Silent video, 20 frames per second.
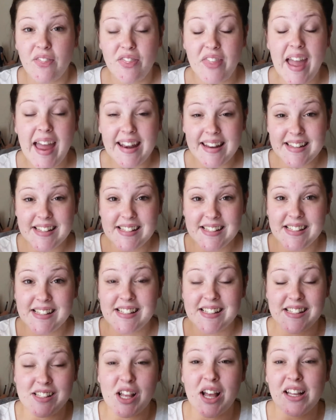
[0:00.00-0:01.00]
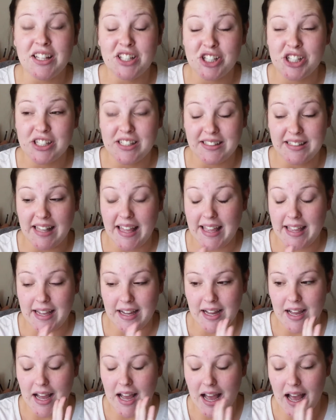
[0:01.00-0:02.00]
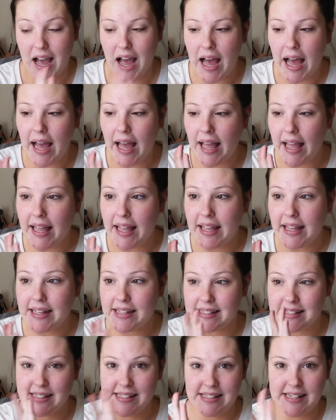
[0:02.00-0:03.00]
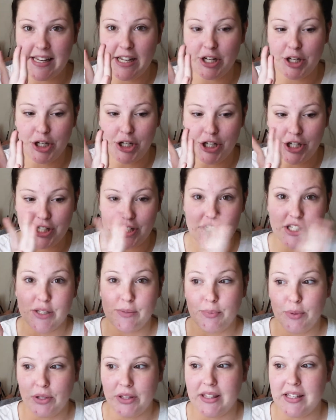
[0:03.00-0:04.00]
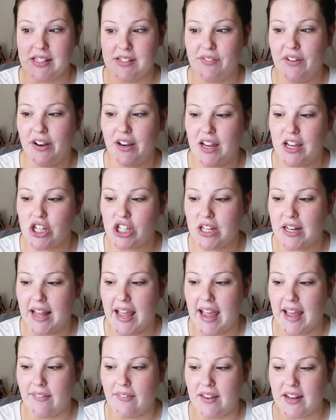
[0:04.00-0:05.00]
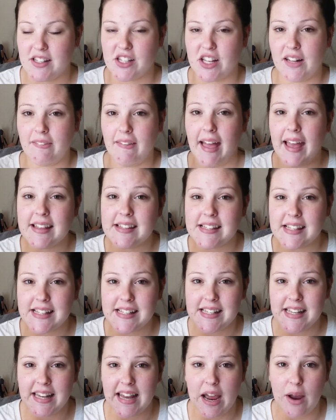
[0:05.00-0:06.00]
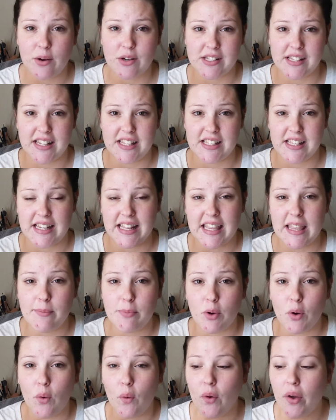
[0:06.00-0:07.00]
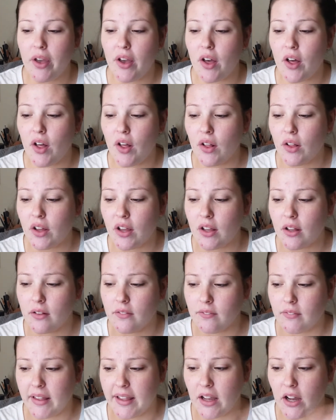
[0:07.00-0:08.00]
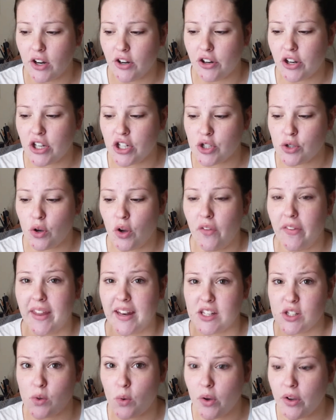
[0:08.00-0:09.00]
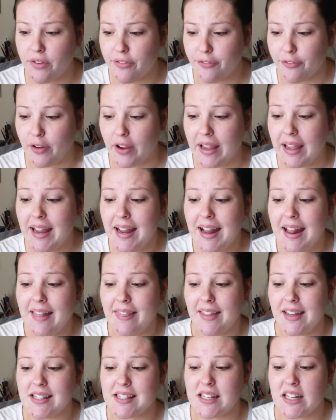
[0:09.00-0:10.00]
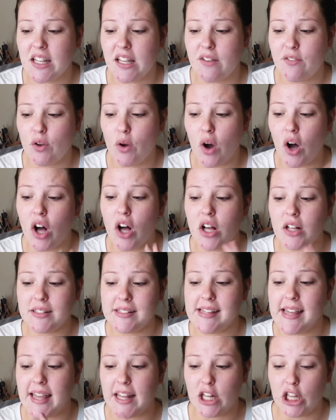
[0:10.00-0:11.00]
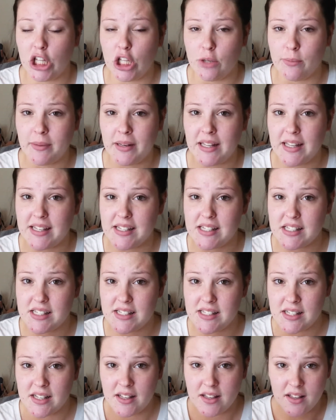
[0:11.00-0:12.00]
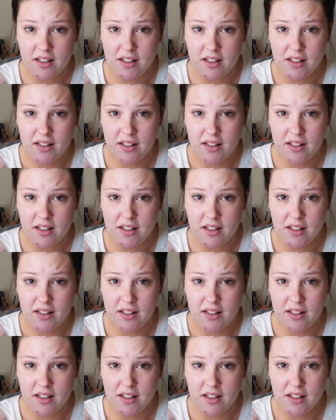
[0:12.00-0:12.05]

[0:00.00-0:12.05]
that is such like high standards to put this foundation at, that it's going to last 16 hours, that it's going to keep your oil like under control, that it's oil free, that it's going to give you all day luminous